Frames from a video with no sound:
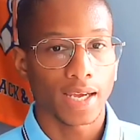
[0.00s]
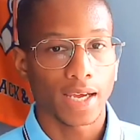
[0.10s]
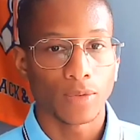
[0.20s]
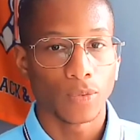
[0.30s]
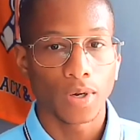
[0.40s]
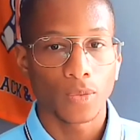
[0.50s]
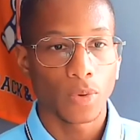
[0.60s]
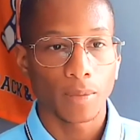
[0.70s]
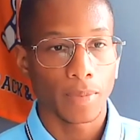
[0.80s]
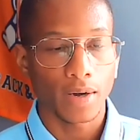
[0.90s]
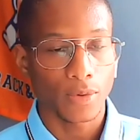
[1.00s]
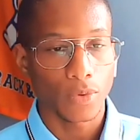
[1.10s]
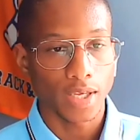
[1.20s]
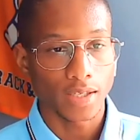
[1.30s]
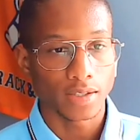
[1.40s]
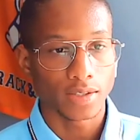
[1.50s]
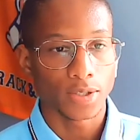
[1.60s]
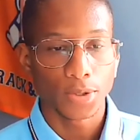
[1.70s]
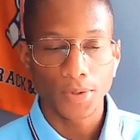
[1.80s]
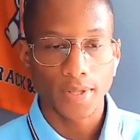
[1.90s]
And what better way
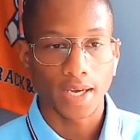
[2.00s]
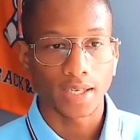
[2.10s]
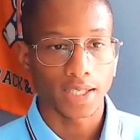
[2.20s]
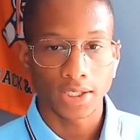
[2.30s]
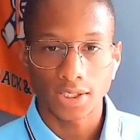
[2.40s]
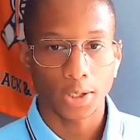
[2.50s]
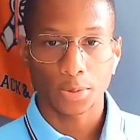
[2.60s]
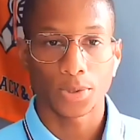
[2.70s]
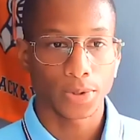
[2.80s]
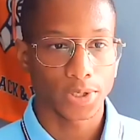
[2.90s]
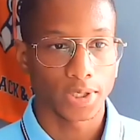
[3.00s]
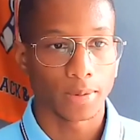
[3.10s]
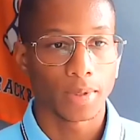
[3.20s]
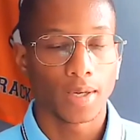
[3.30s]
to do that is entrepreneurship,